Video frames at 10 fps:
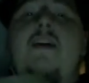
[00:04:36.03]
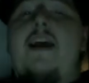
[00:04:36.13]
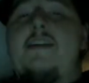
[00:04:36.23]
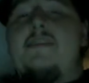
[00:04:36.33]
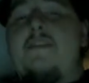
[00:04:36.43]
that
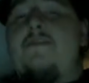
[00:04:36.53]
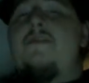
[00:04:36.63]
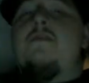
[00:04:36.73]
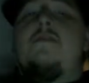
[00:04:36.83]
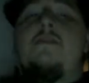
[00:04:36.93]
has a
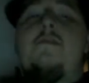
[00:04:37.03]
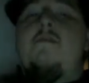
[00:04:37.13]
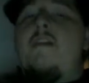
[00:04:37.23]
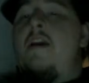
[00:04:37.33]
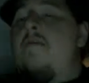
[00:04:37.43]
difference on the
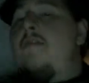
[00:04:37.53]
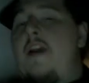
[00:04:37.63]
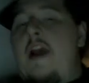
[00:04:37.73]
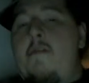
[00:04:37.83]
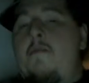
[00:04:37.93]
flavor and how it